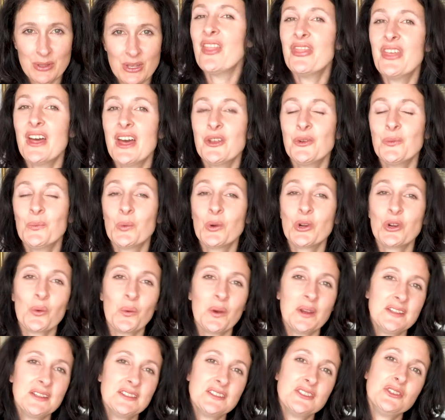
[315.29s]
Then we're
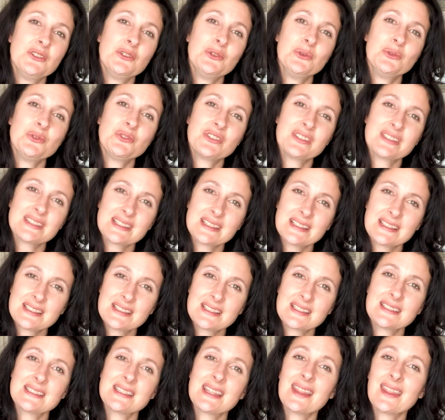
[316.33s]
going to just
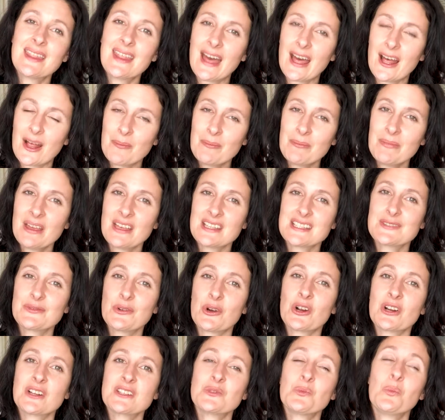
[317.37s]
listen to them as
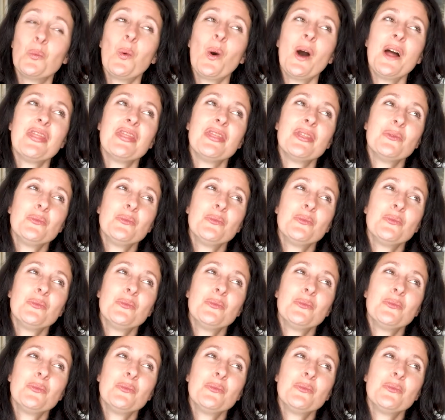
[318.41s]
far as what